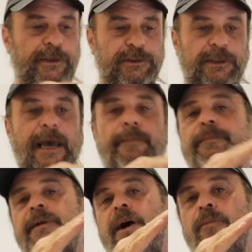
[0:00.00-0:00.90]
We just got
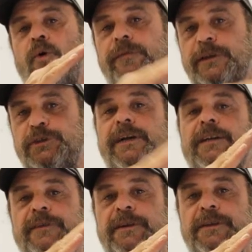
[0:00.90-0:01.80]
come off the
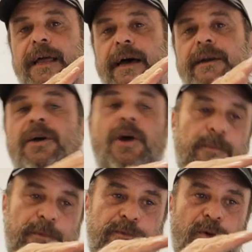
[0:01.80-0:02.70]
transfer slot
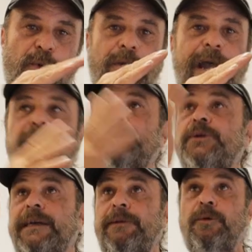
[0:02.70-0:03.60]
before we're
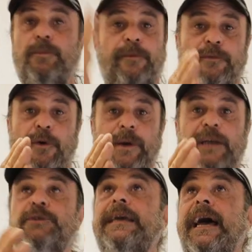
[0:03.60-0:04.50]
actually we, before we
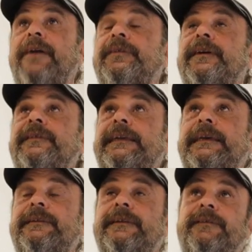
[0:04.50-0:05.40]
actually have the,
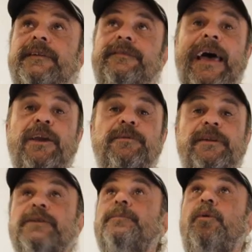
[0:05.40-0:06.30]
the, the, the, vacuum
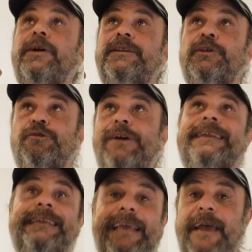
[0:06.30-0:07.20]
signal pointed
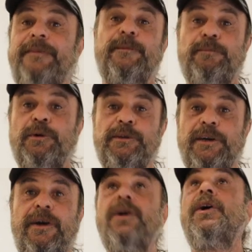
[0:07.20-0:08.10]
directly at the
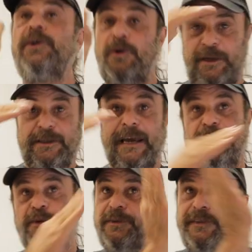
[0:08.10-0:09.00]
booster. You know when it's got
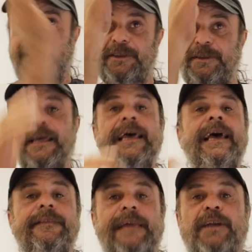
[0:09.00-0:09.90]
to do this,
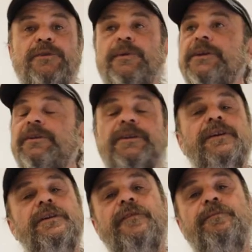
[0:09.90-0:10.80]
that's when there
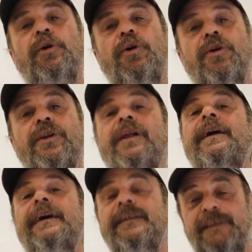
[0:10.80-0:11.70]
isn't enough pull
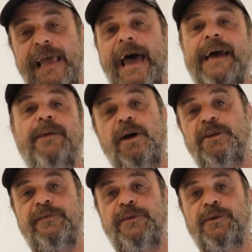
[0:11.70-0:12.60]
to
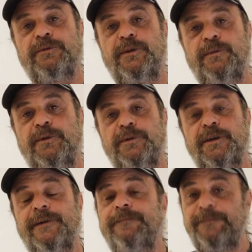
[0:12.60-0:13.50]
atomize the fuel through the
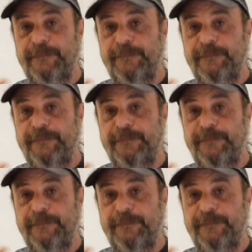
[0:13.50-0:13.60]
booster.